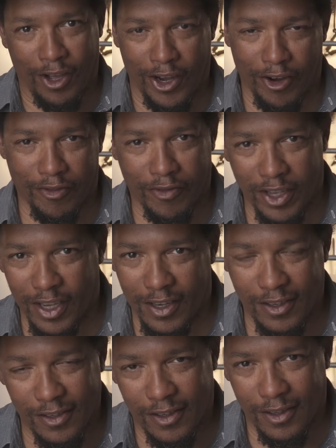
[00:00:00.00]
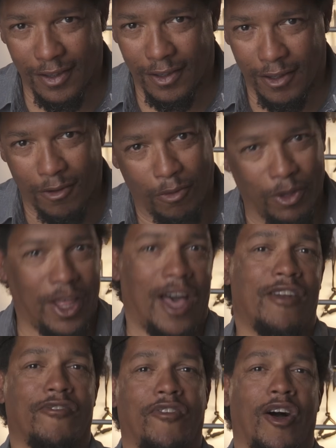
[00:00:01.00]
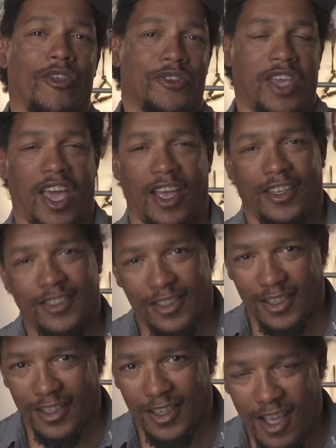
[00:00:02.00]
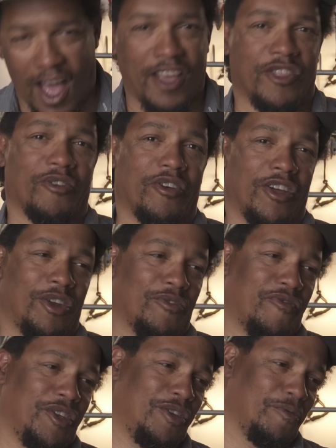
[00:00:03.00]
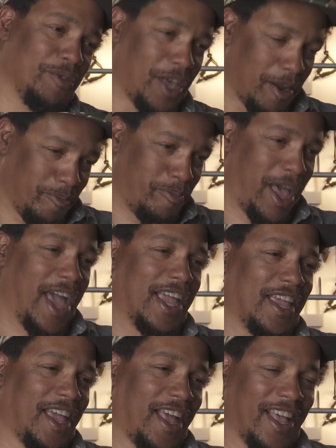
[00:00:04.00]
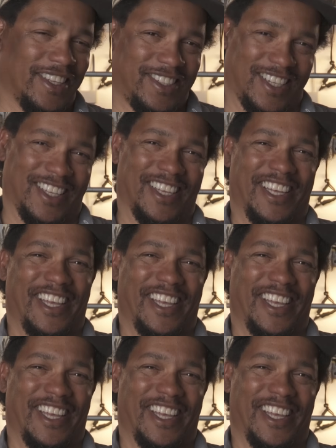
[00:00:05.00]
100 feet without a false cast. I can throw it 100 feet without a back cast.